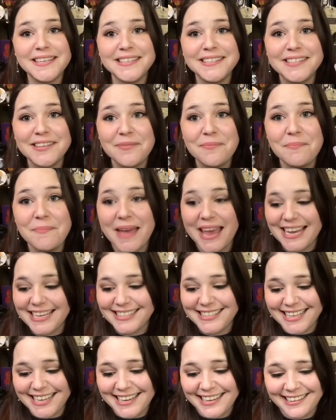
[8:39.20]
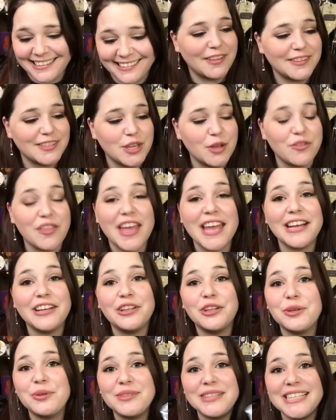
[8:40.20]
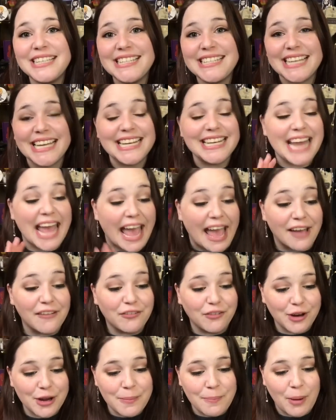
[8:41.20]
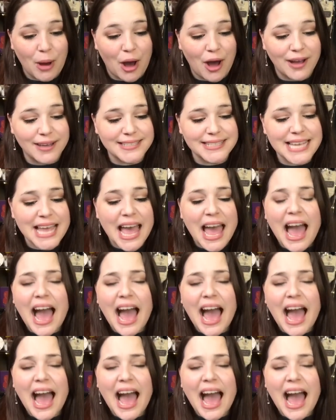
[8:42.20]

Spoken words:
is amazing. So they include these in every box.